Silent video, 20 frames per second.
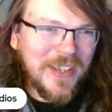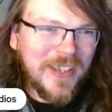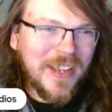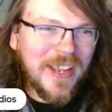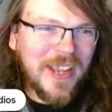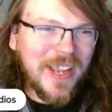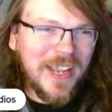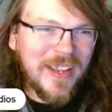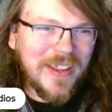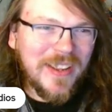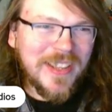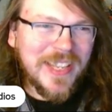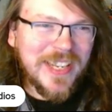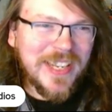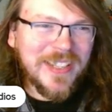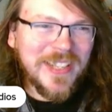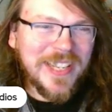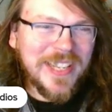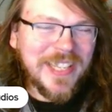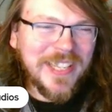And then
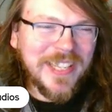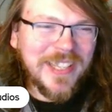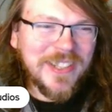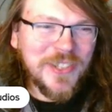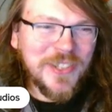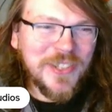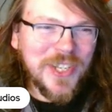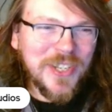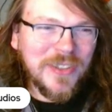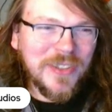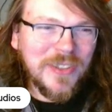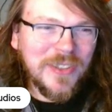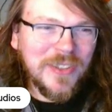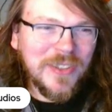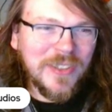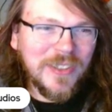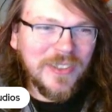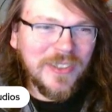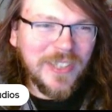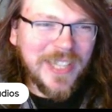like she
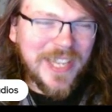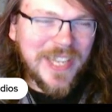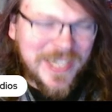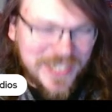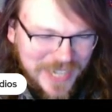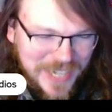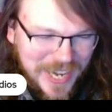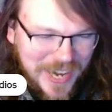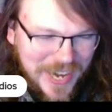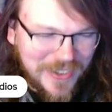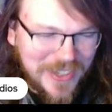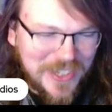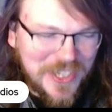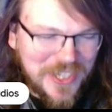lays down and